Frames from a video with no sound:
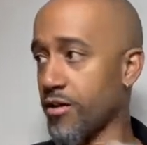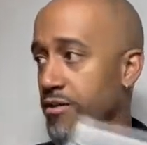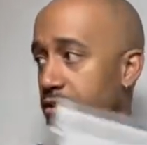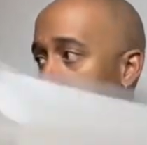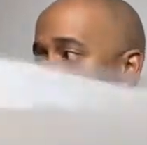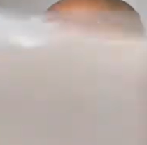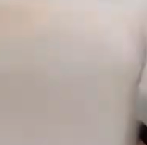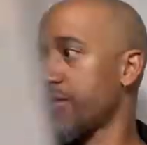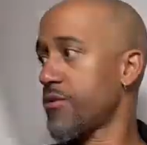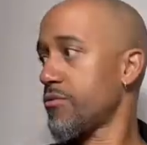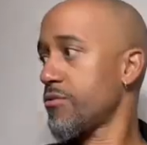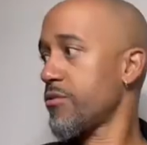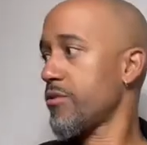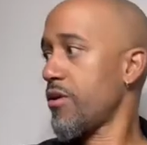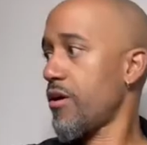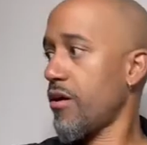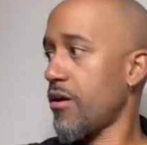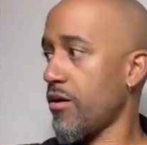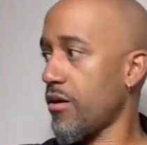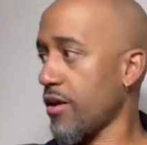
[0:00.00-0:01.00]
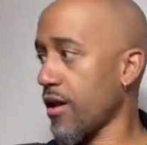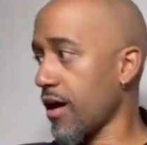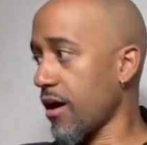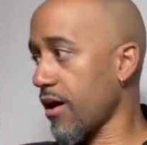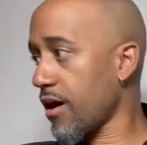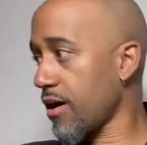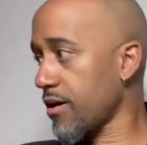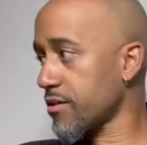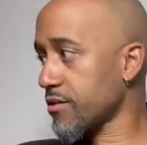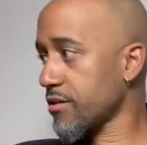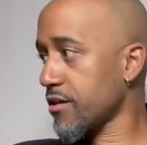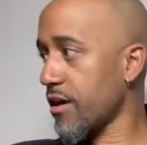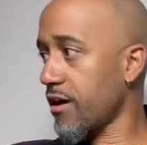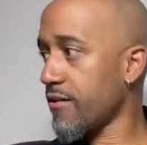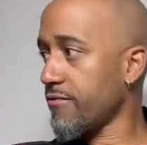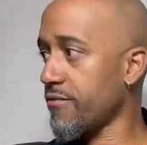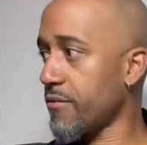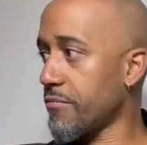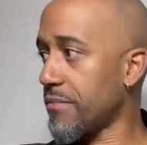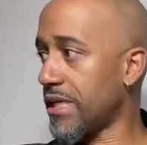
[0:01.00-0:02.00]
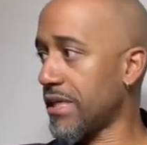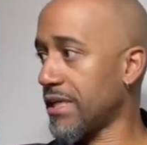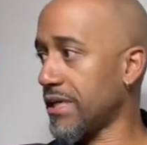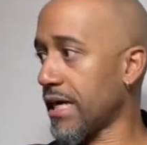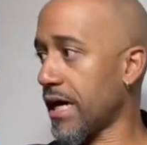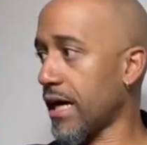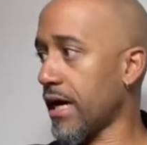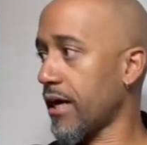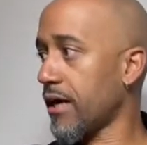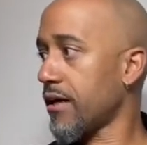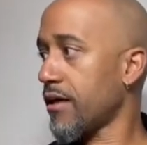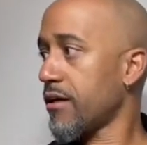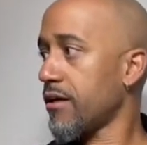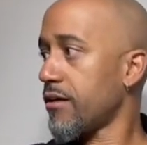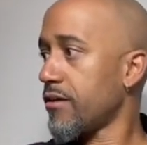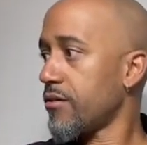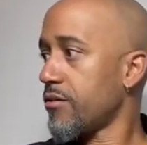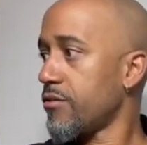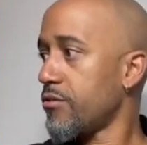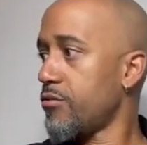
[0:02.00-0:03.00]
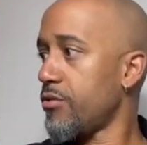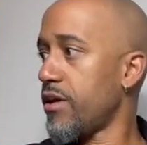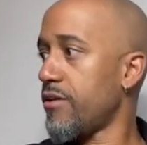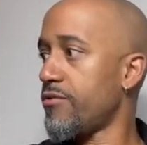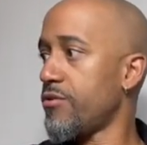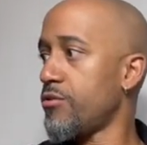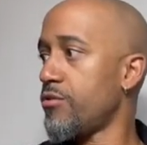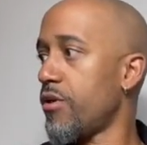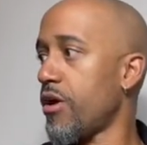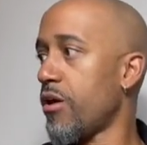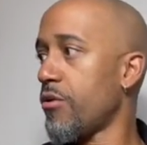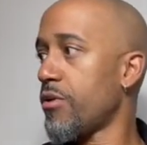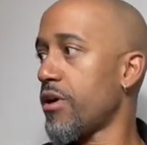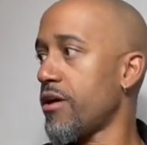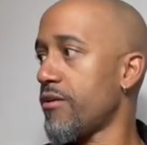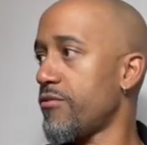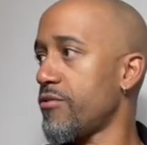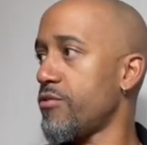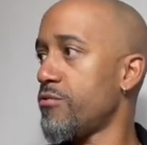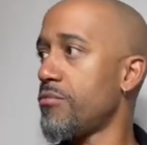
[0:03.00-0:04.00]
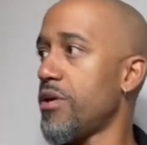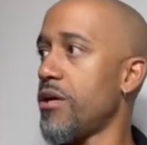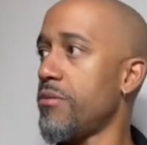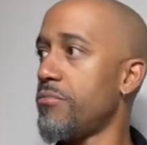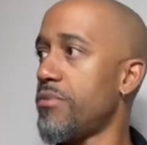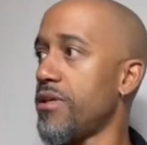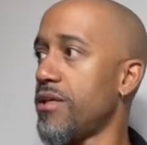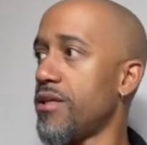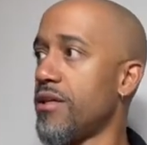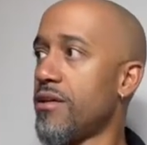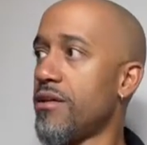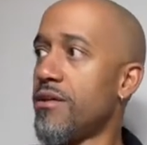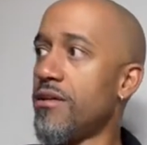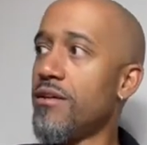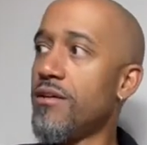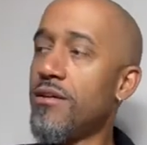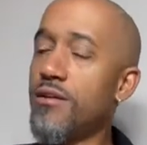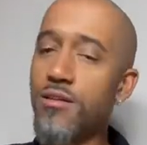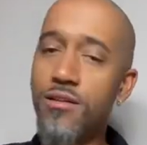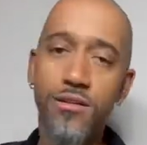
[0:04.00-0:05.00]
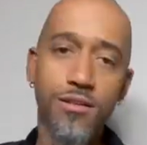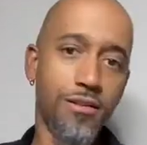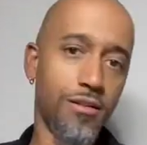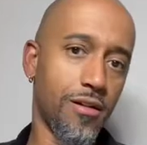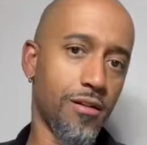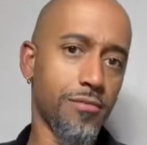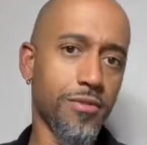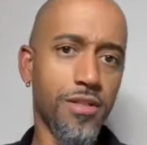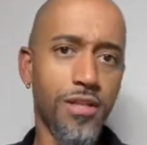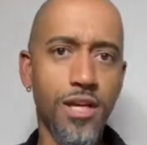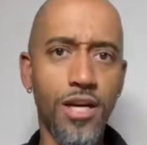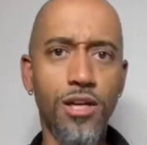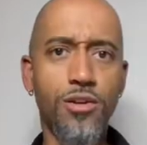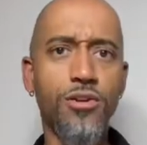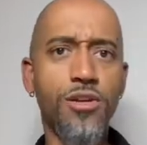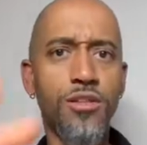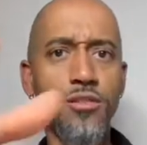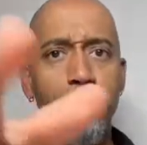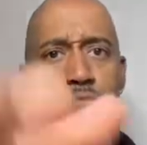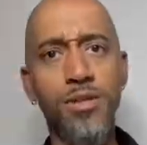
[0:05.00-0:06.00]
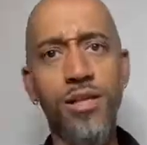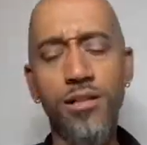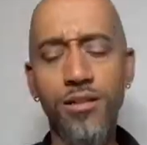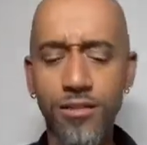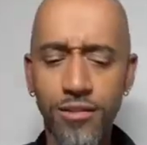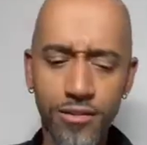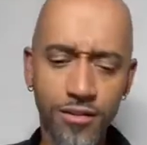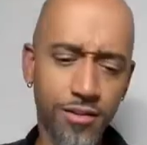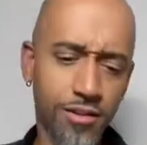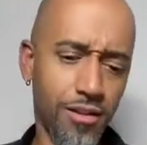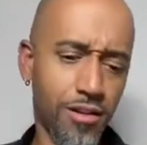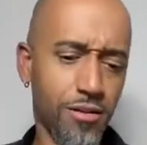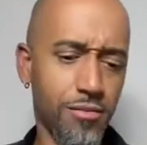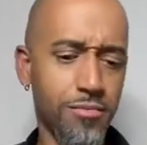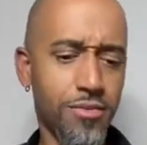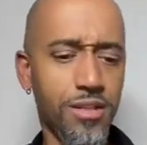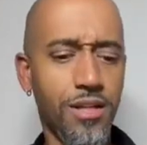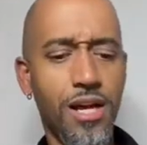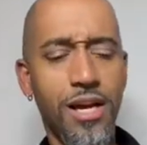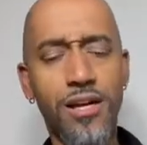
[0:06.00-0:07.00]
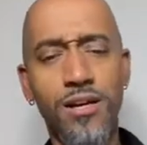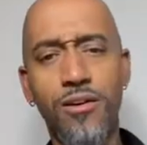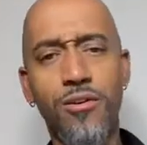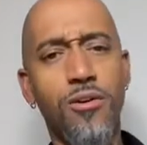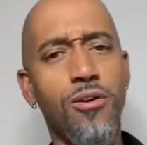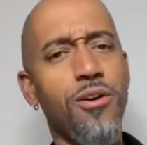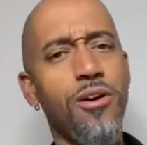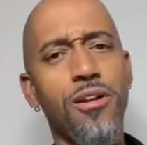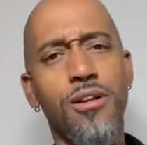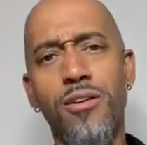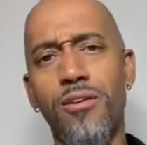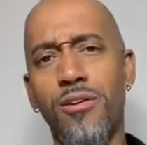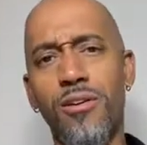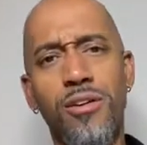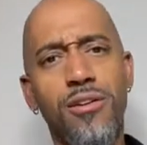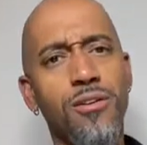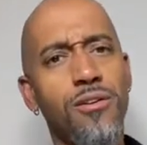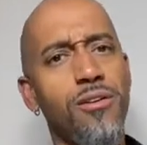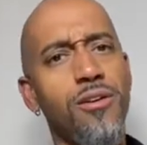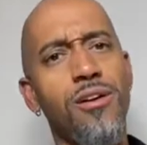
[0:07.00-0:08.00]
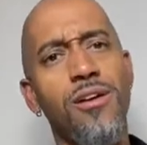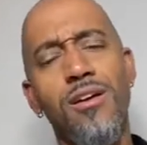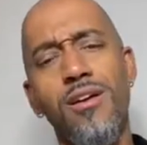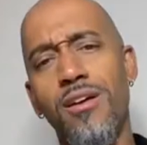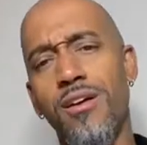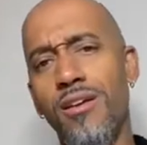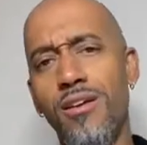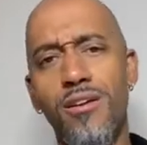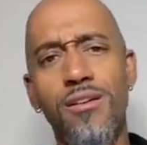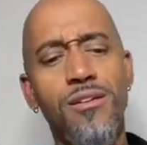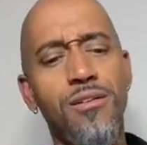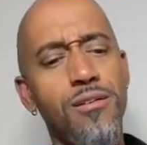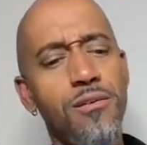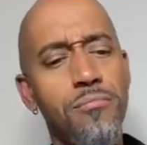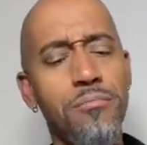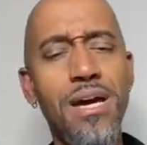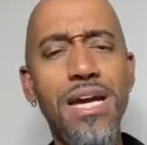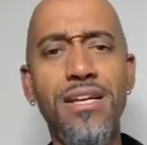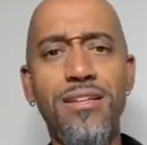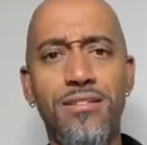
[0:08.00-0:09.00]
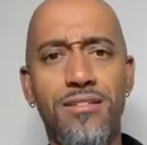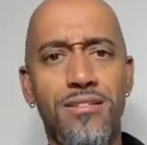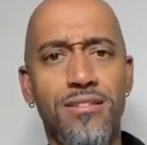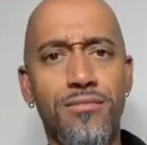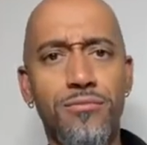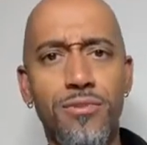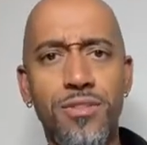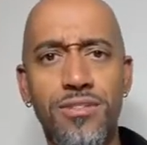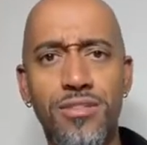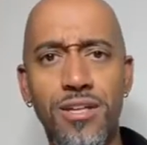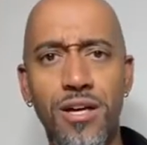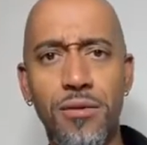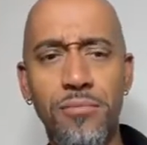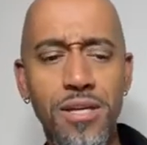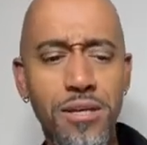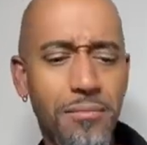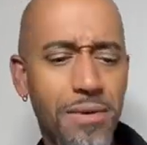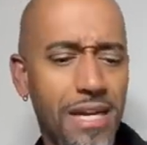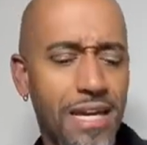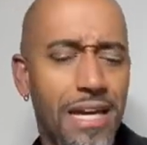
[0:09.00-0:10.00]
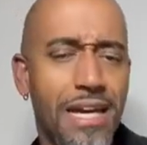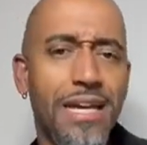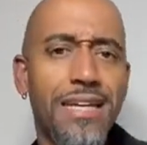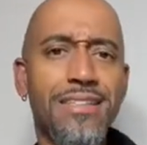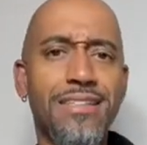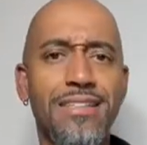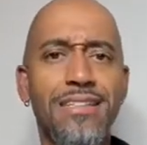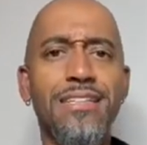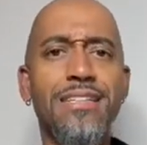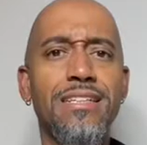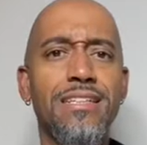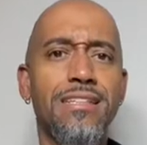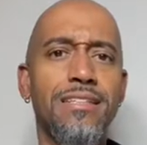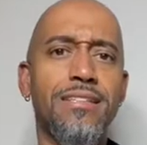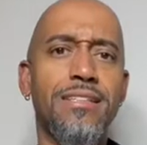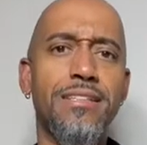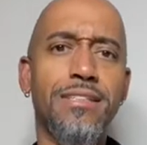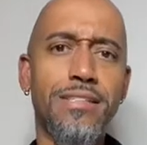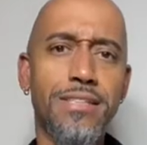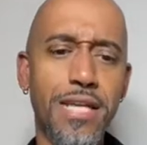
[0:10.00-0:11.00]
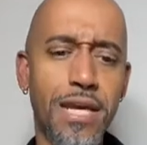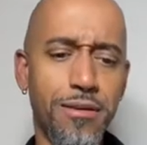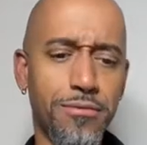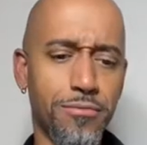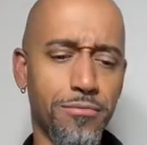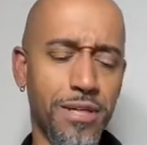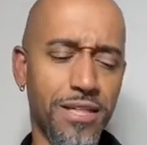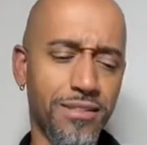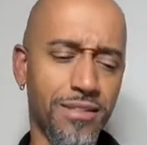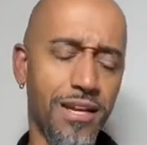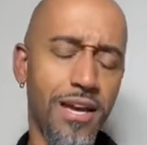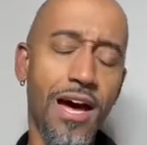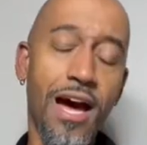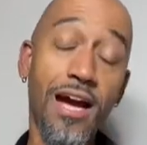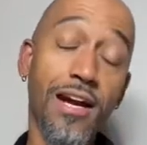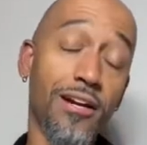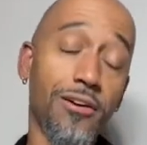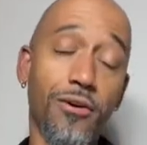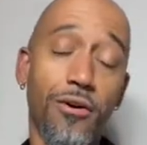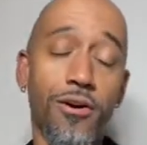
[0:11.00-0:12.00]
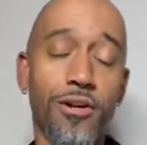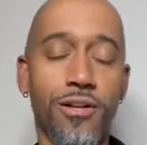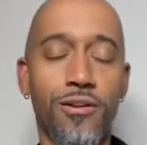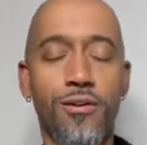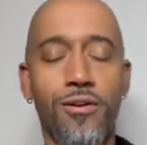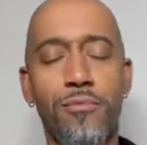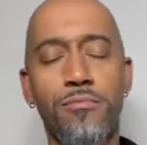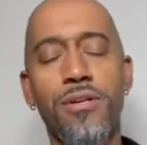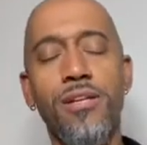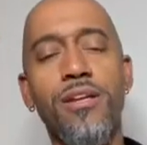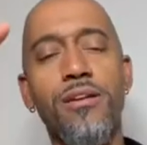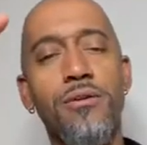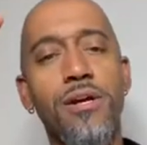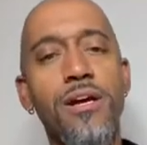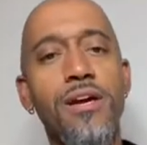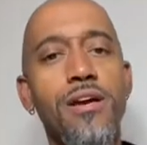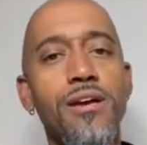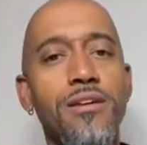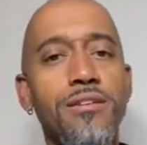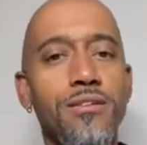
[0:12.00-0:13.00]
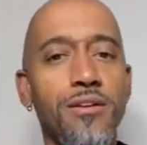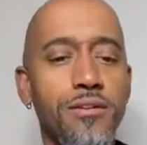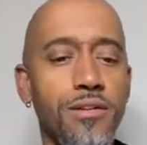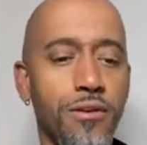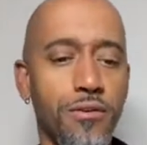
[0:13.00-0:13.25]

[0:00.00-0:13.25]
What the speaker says: the Visual, all our Honest Con familia, whoever you are, wherever you may be. You know what I'm saying? Chris Miller, you know what I'm saying? I can go on and on and on. Mace, what's up? M-A-S-E, James Mason. I can go on and on. But anyway, so,